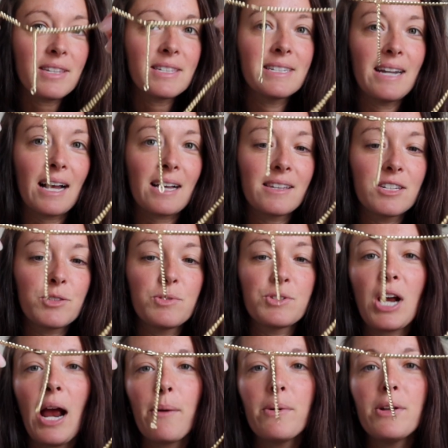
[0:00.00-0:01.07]
this necklace, which
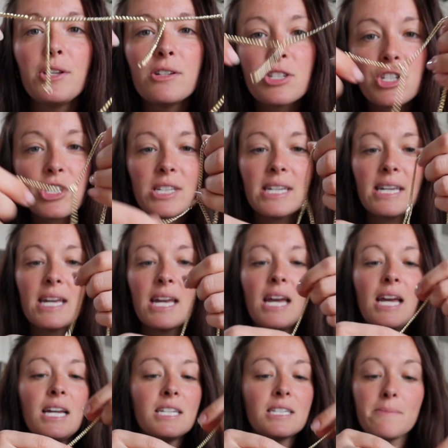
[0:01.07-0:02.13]
I would usually,
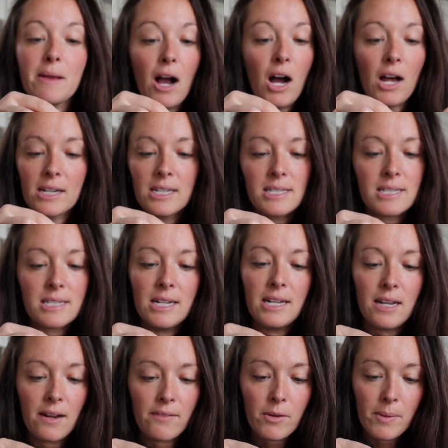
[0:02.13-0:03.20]
to be honest,
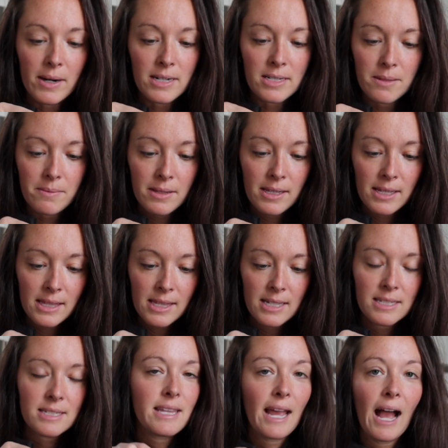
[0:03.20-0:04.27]
never wear something like
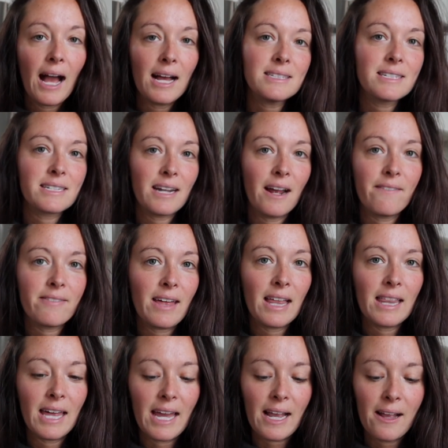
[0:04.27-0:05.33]
this. They had stuff
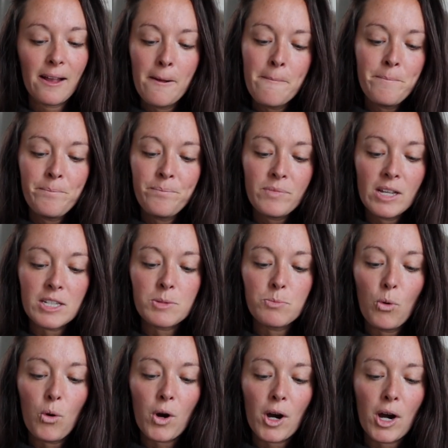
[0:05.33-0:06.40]
that like is
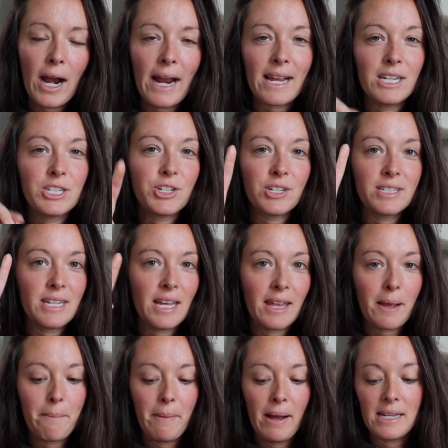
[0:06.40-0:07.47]
more, I guess you could say,
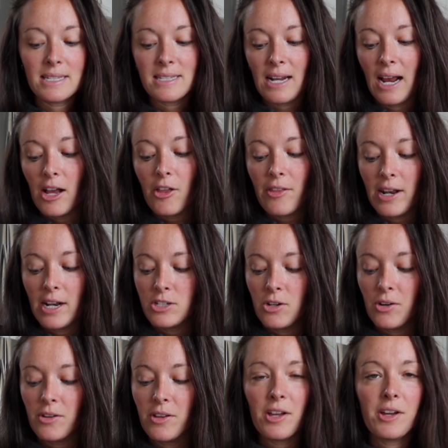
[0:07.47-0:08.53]
like my style that I
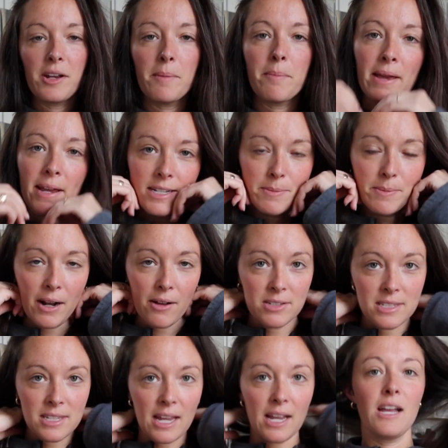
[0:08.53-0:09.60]
totally could have picked, but I
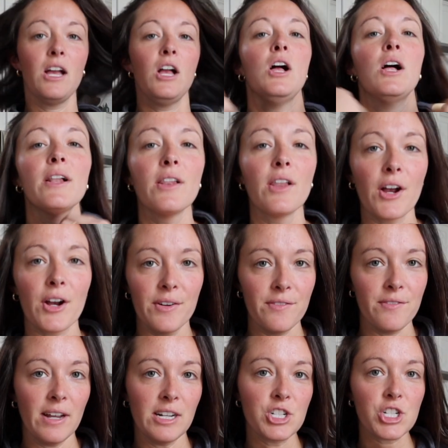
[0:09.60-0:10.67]
was like, Lauren,
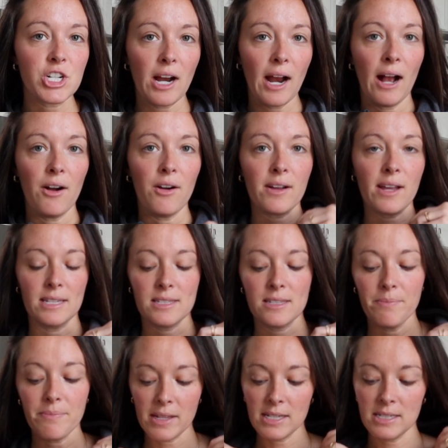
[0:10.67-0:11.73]
venture out, get
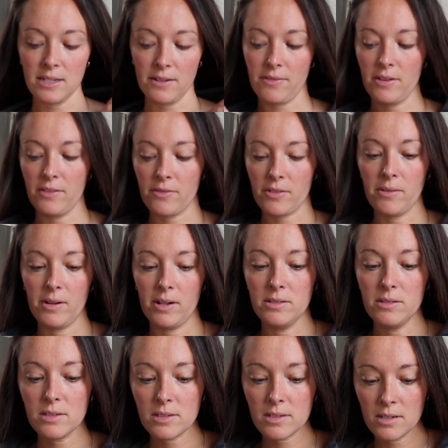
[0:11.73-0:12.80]
something different for
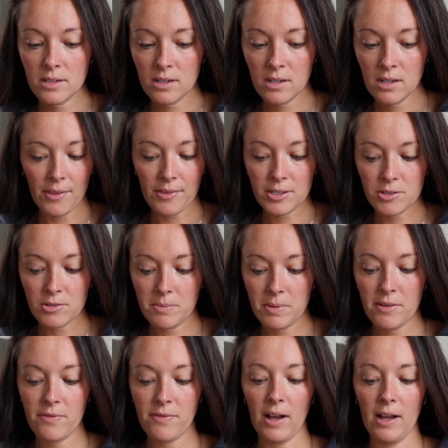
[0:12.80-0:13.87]
once. I thought this would
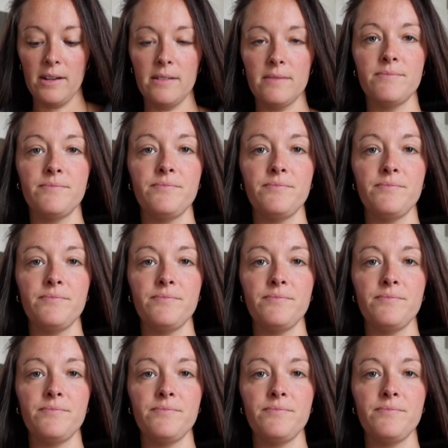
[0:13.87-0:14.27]
be fun